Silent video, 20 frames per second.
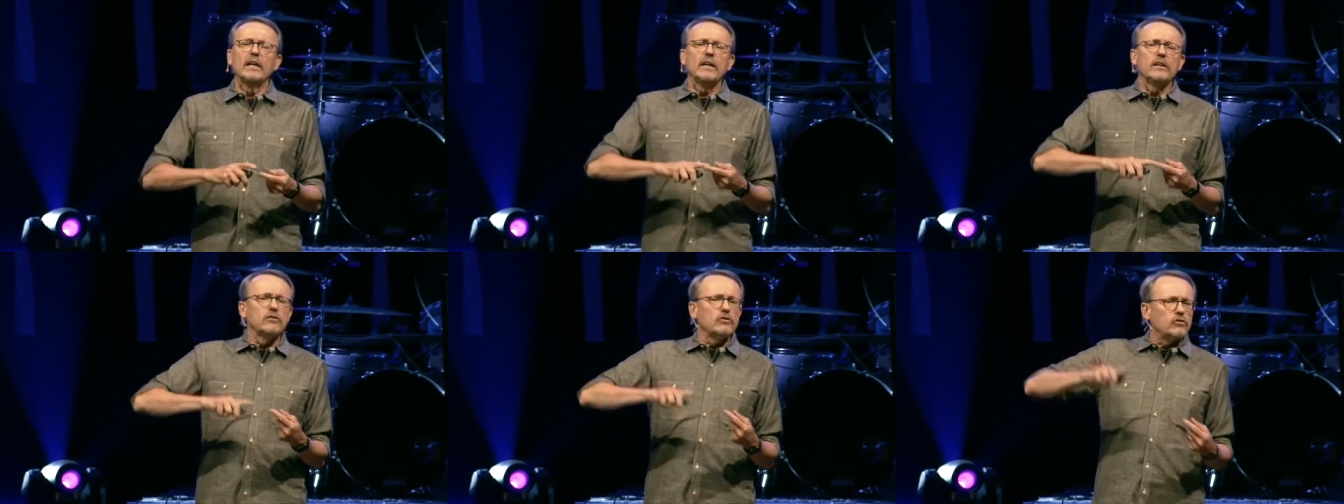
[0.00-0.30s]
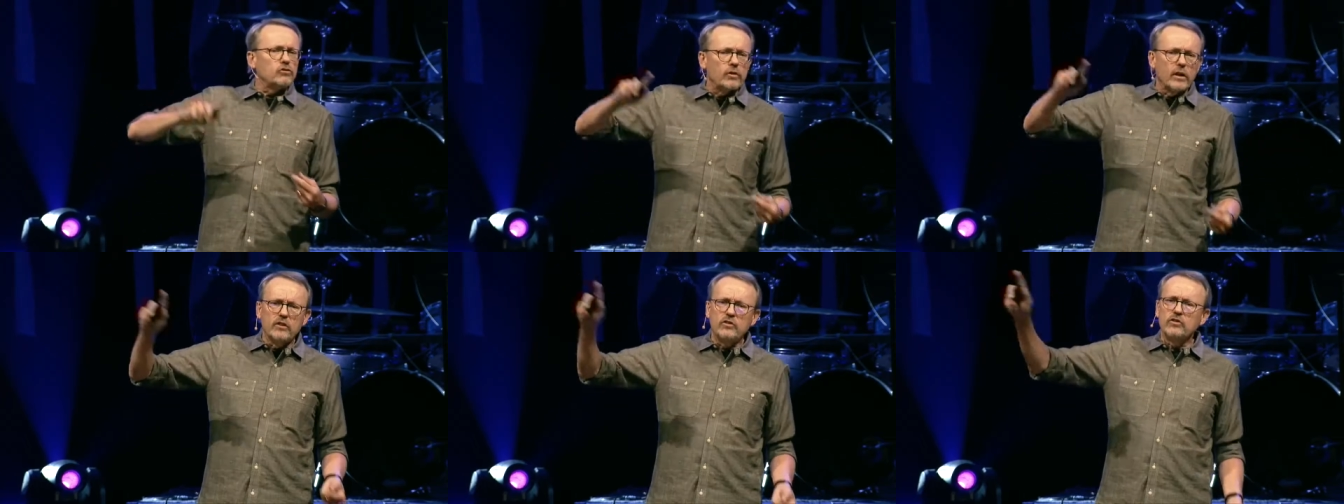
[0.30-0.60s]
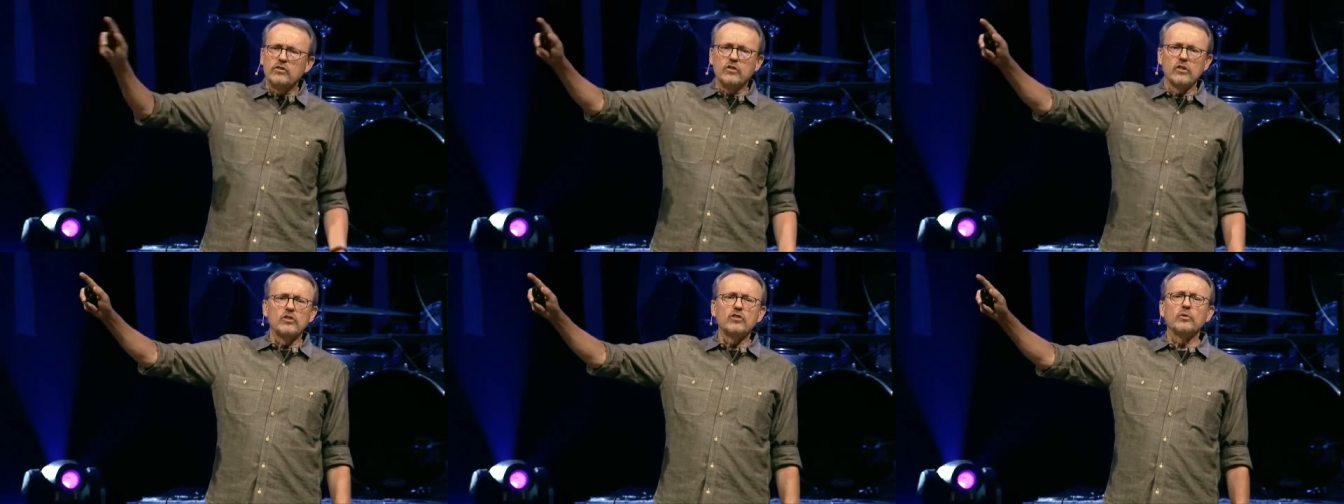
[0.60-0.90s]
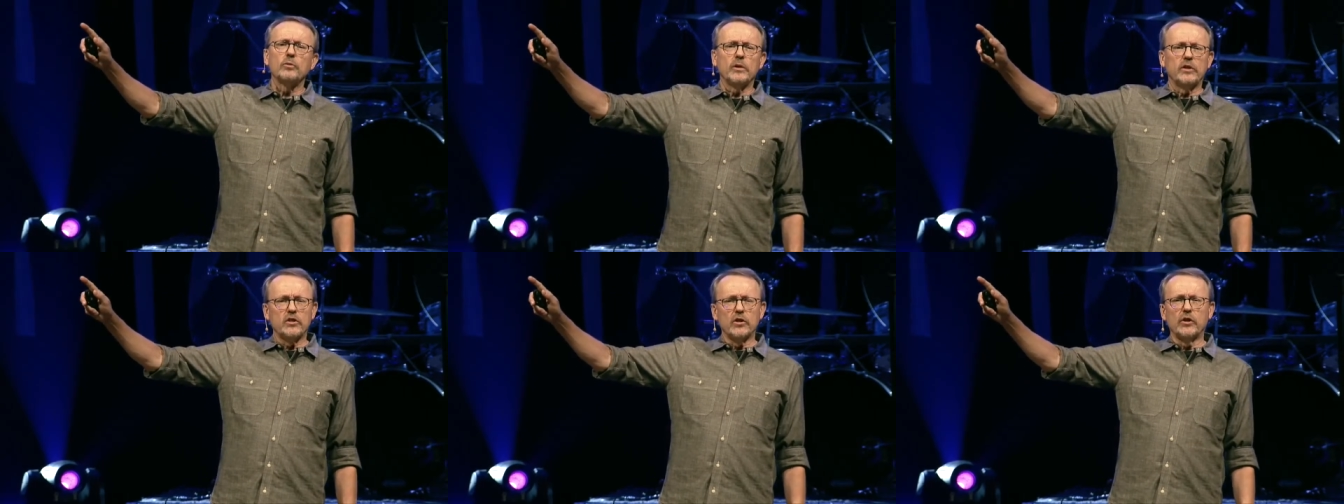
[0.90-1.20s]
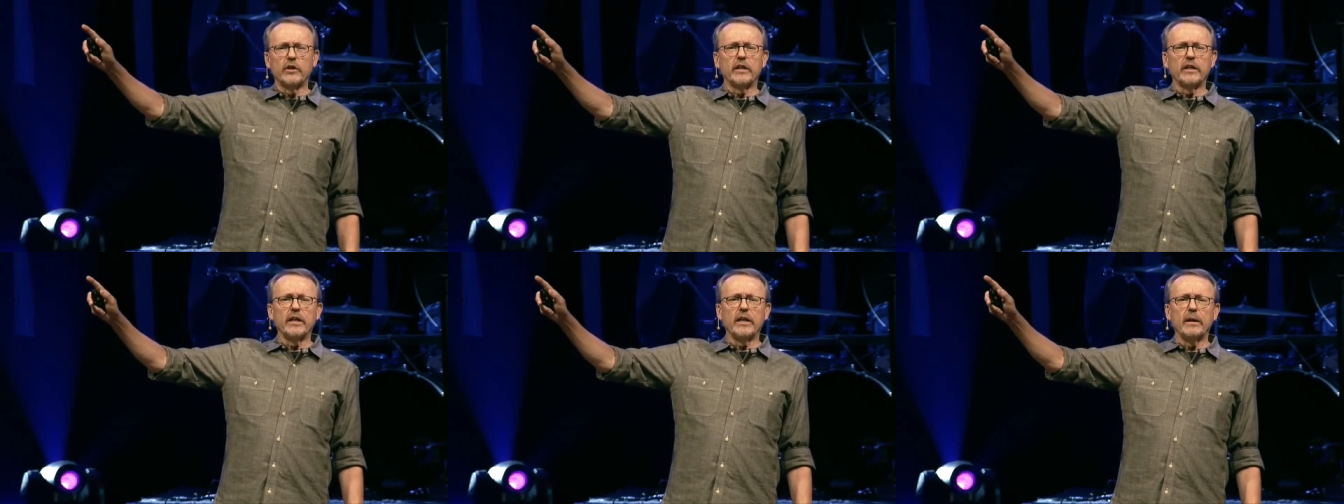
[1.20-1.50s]
stretches into
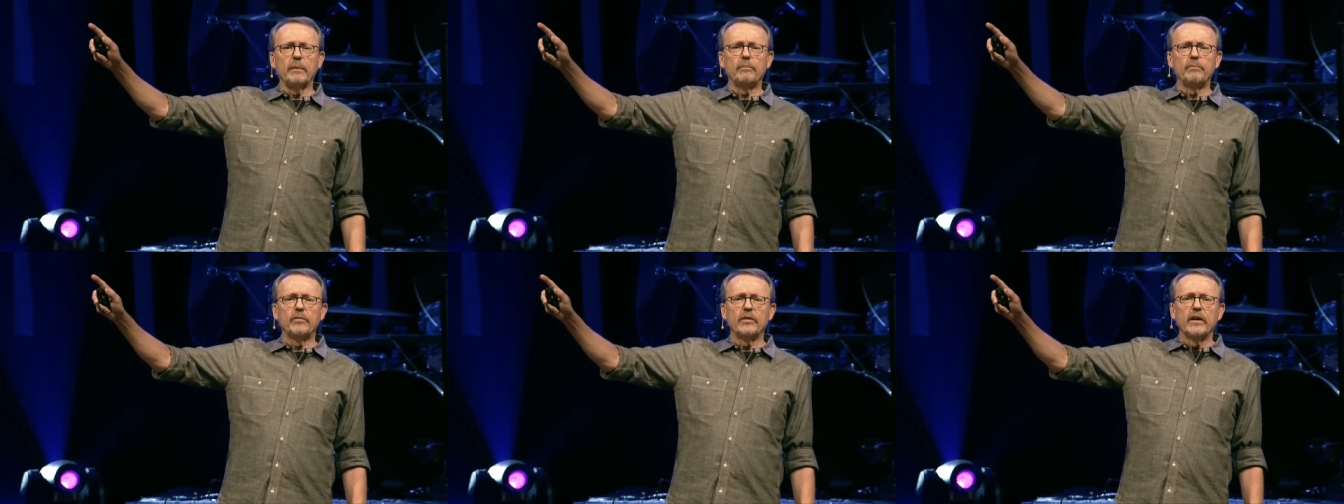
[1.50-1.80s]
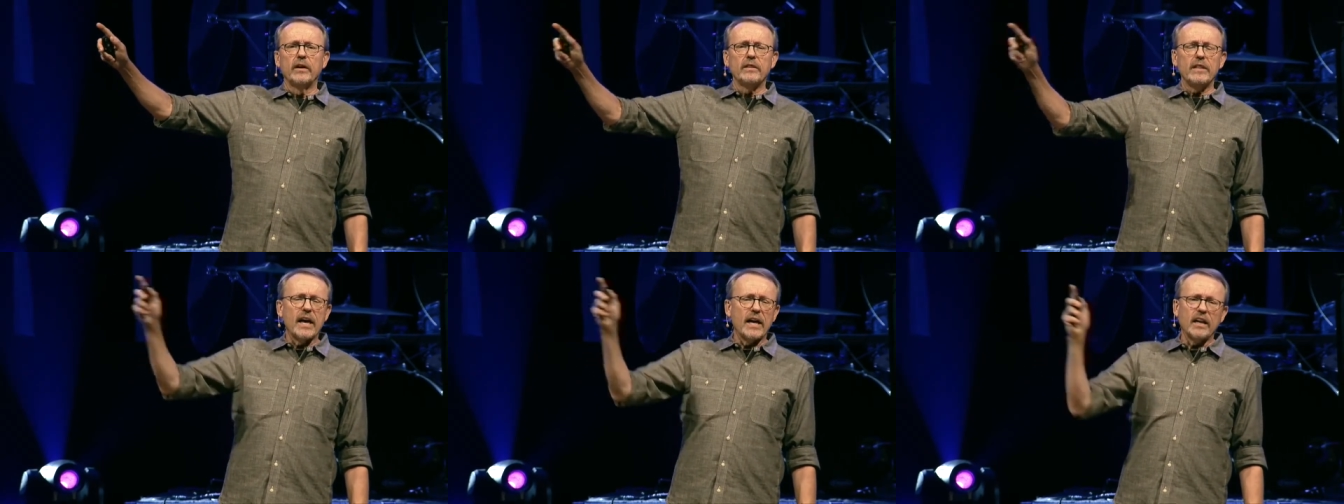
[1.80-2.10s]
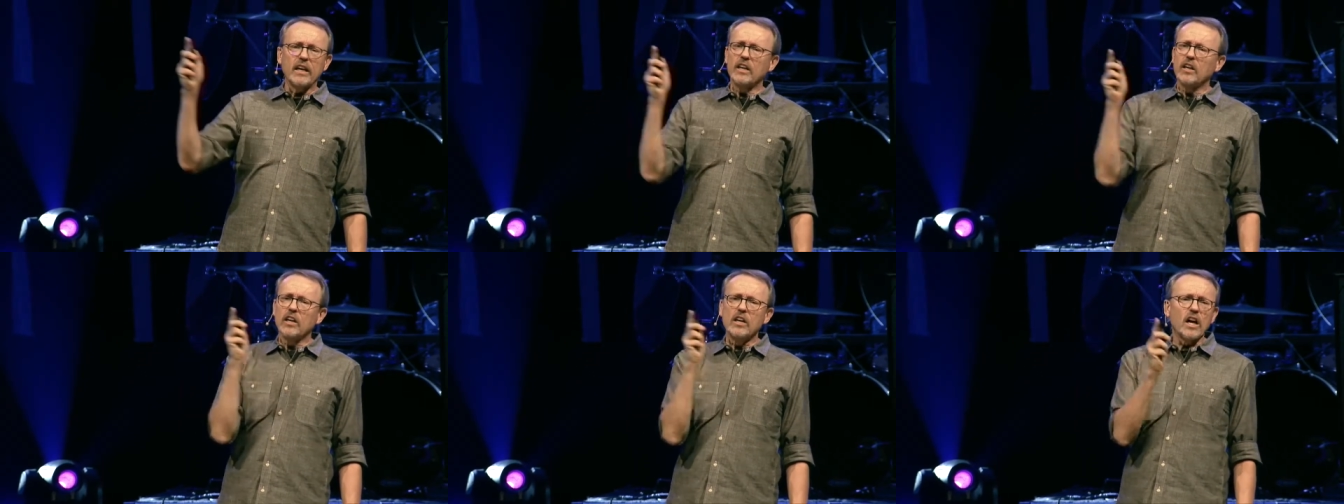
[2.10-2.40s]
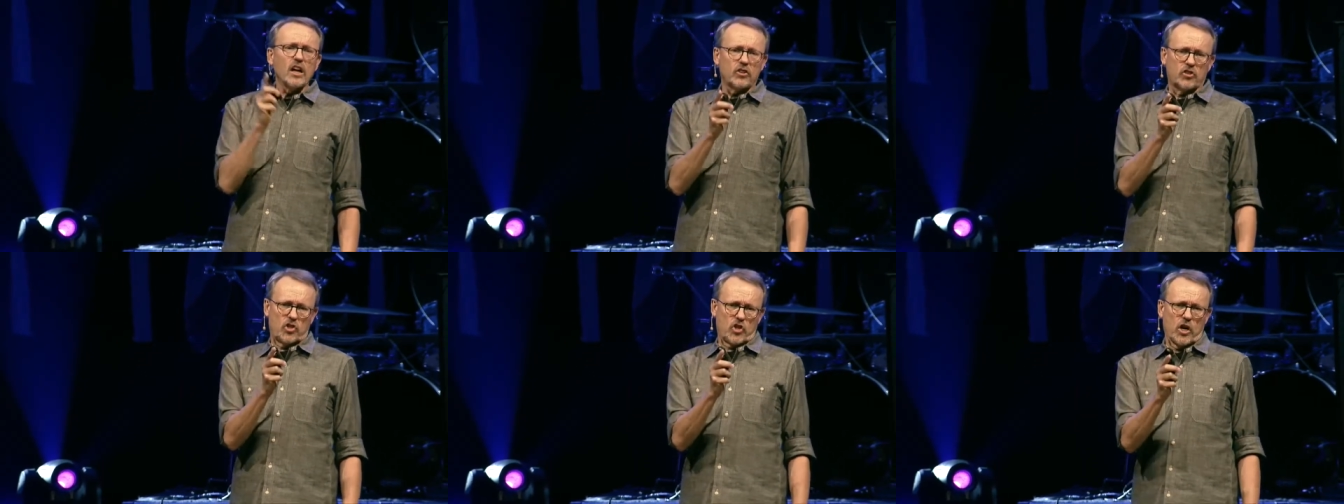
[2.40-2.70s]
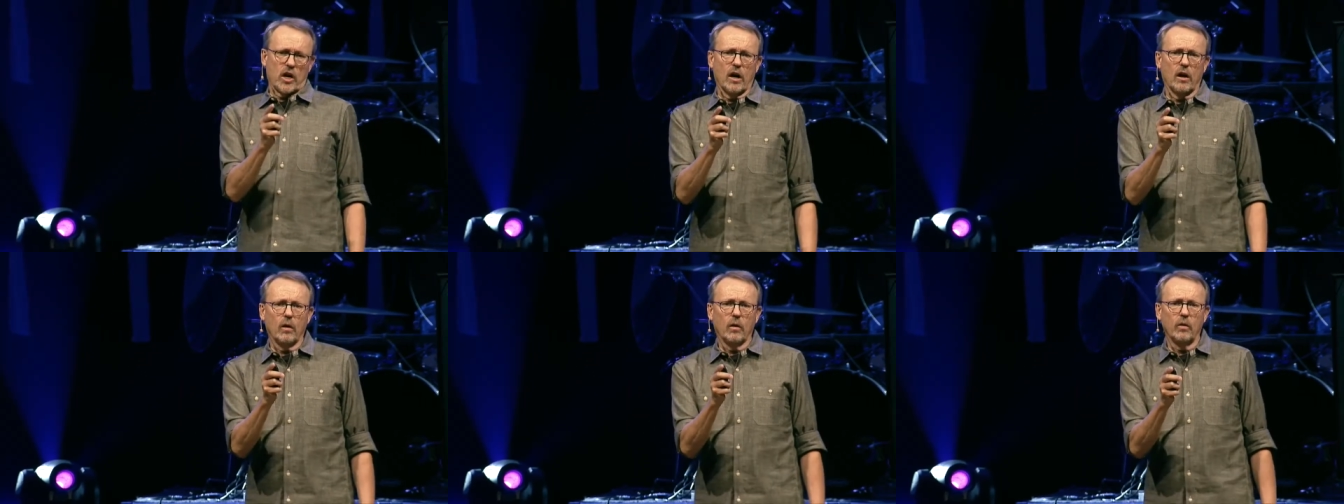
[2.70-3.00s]
eternity. That, in a
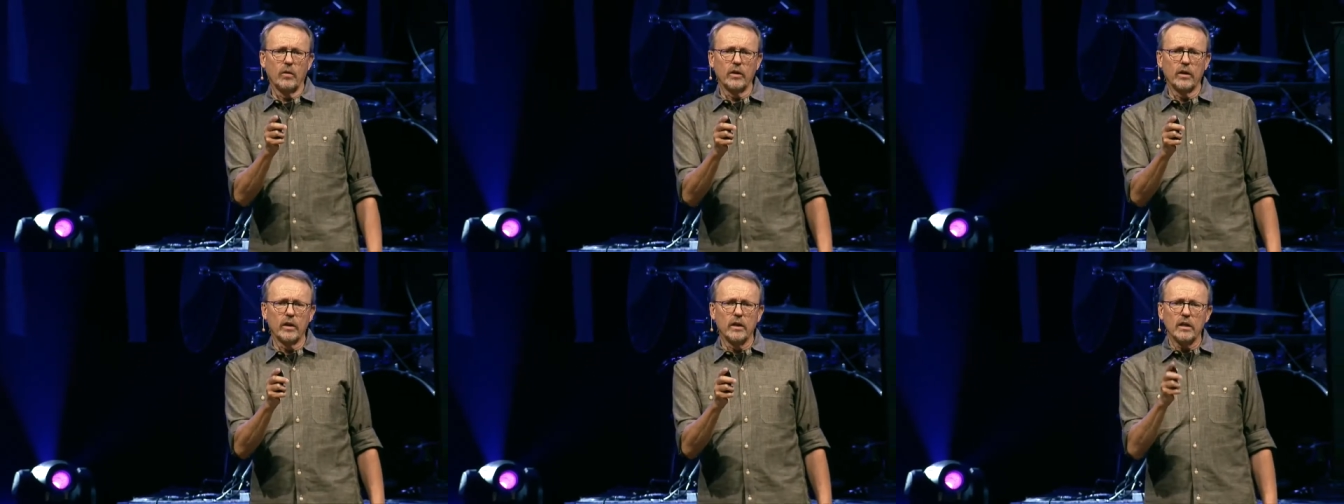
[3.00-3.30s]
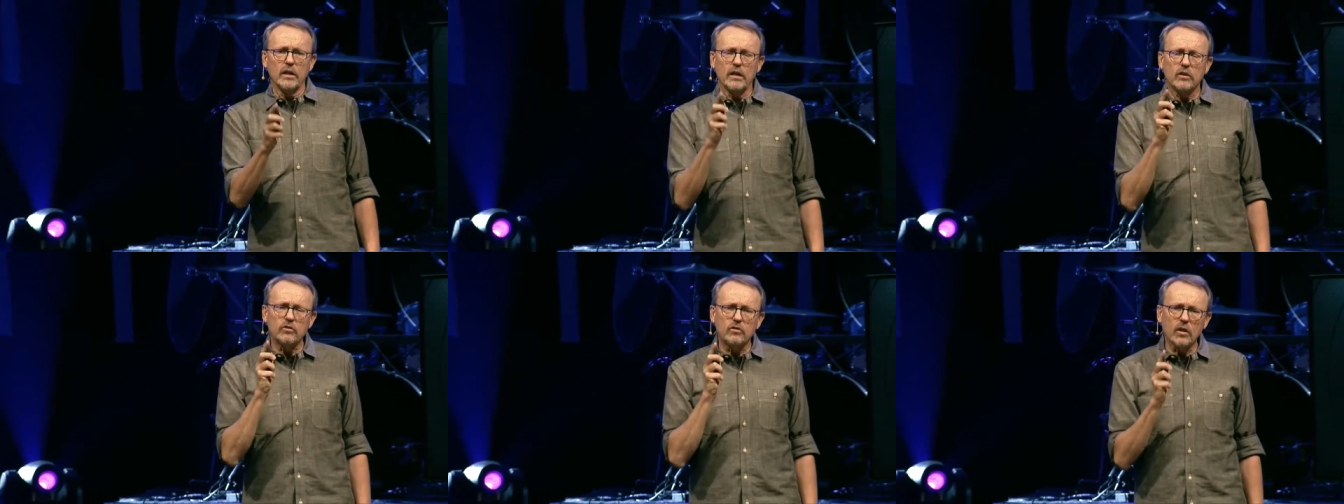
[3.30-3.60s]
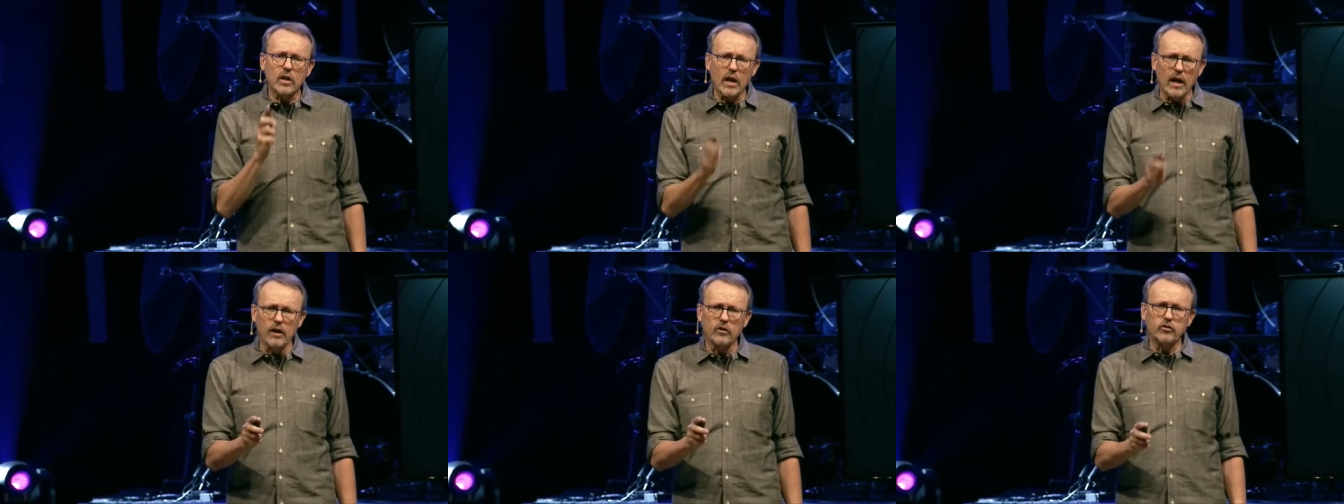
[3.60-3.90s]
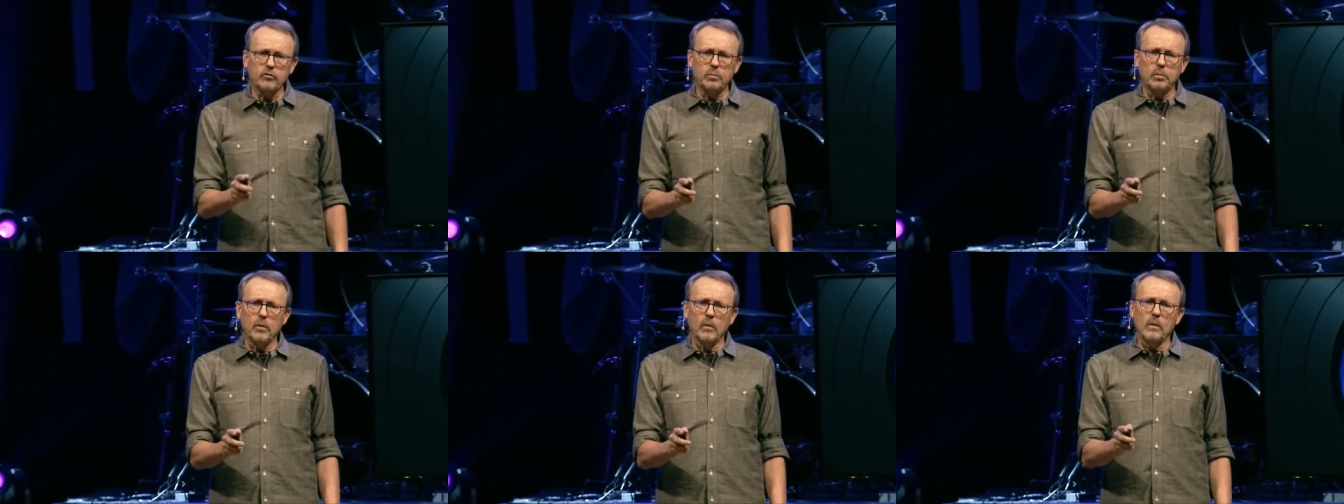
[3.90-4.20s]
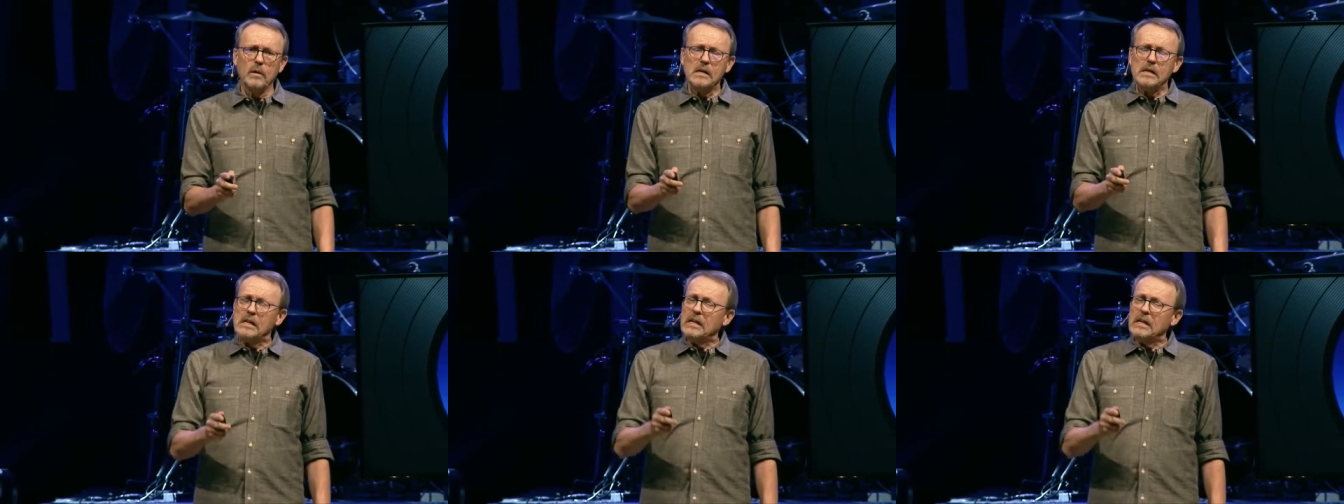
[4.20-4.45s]
nutshell, is the gospel.